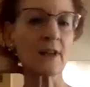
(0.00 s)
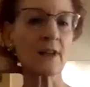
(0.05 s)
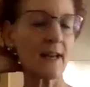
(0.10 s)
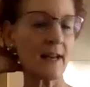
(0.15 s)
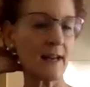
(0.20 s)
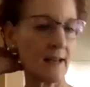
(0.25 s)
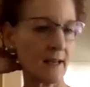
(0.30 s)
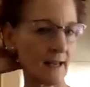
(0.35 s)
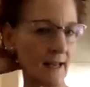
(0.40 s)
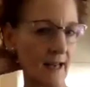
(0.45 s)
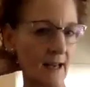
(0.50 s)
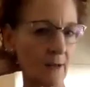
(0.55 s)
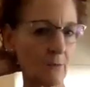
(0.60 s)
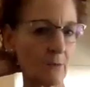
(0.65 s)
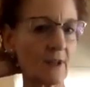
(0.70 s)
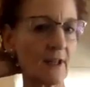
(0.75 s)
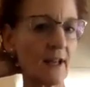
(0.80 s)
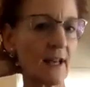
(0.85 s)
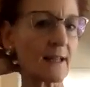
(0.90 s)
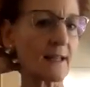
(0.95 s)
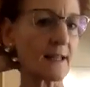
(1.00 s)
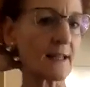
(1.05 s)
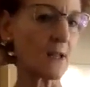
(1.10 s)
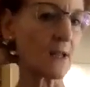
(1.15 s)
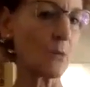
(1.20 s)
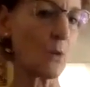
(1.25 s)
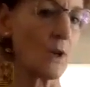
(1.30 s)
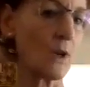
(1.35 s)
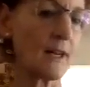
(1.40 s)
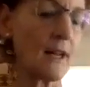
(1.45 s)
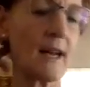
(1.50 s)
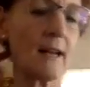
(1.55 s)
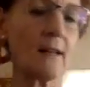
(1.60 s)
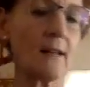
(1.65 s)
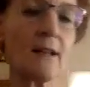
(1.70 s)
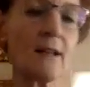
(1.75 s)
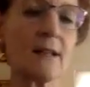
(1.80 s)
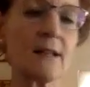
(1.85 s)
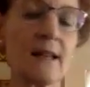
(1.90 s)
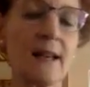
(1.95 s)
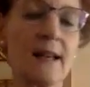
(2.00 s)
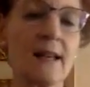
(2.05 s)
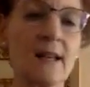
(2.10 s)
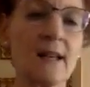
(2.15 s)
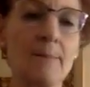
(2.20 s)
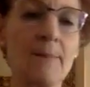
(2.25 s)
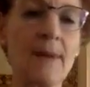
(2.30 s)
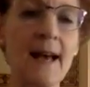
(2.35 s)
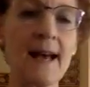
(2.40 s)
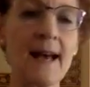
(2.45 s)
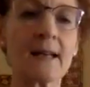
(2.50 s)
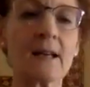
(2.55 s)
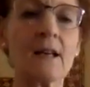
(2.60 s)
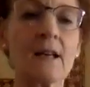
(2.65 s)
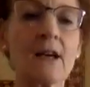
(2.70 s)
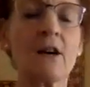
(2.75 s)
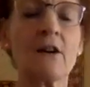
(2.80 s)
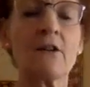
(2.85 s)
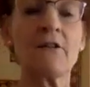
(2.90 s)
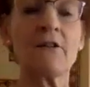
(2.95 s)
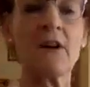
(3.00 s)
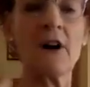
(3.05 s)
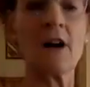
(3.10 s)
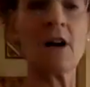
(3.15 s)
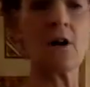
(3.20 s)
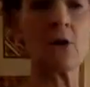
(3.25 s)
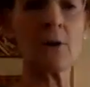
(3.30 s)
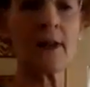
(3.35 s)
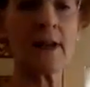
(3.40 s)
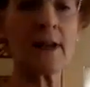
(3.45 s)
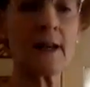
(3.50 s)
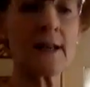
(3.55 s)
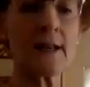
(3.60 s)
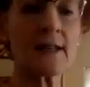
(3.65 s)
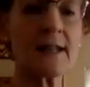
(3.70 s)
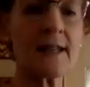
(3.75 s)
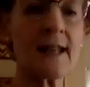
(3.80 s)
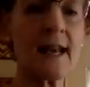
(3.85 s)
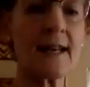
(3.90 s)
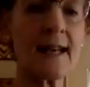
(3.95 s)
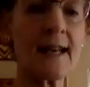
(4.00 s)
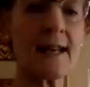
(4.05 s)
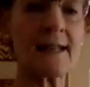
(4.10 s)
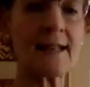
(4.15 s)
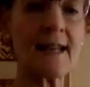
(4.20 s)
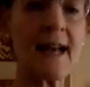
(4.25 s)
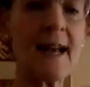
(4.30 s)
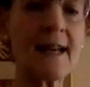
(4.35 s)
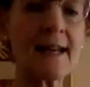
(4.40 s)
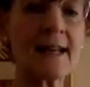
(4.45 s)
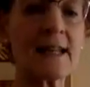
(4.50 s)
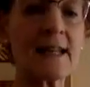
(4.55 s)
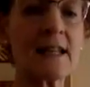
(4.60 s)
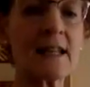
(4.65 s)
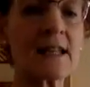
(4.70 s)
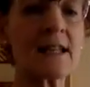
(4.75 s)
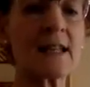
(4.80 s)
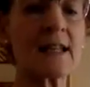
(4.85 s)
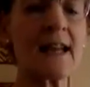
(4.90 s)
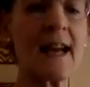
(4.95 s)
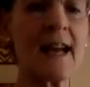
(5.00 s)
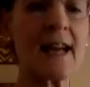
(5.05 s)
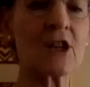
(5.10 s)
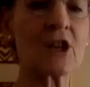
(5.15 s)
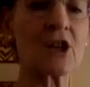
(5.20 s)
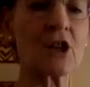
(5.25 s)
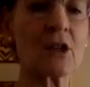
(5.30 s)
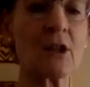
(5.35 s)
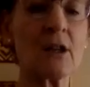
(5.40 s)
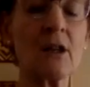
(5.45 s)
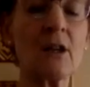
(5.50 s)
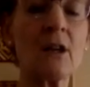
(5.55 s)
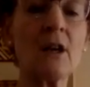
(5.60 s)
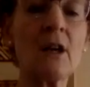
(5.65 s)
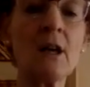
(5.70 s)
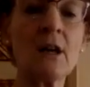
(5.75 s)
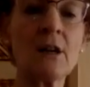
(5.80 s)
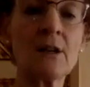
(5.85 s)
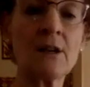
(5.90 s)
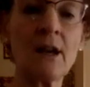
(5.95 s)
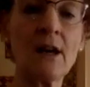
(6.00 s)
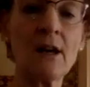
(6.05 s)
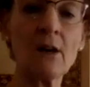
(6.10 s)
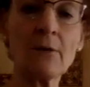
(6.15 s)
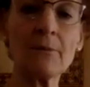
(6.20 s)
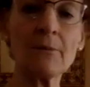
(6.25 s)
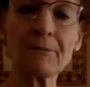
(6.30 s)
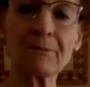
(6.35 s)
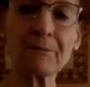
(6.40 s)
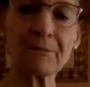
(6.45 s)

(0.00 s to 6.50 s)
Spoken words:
can with that C1 atlas and the back following into that antagonistic action. Now,